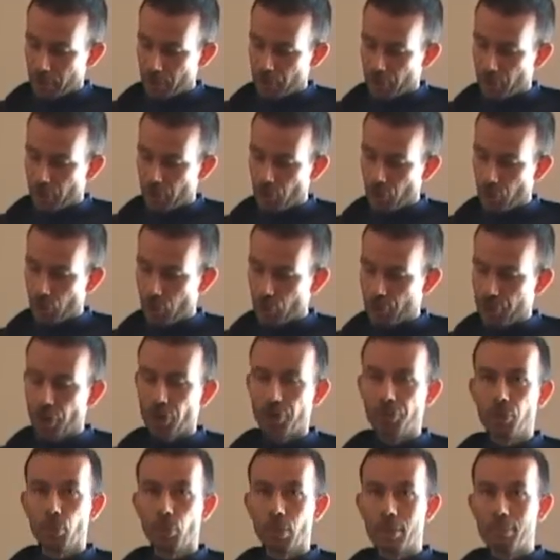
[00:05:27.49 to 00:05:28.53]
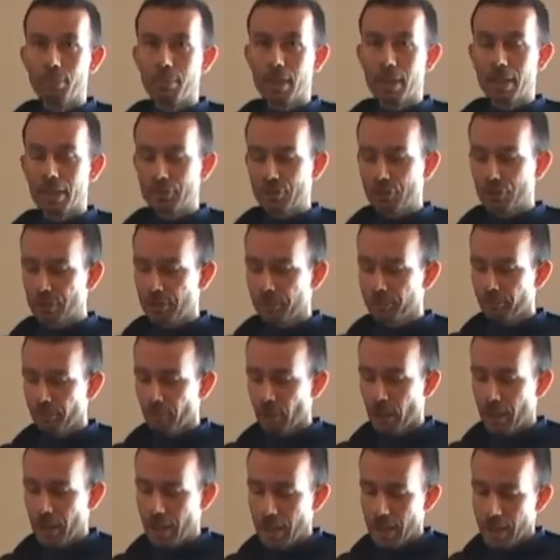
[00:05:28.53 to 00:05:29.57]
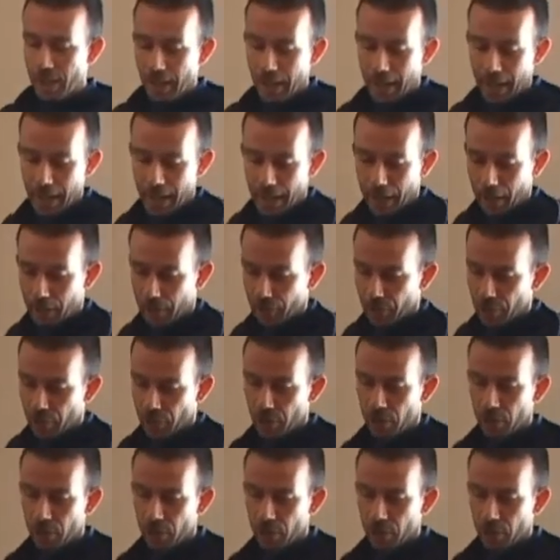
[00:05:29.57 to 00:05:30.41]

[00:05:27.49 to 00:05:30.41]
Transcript: 2 to 3 minutes, and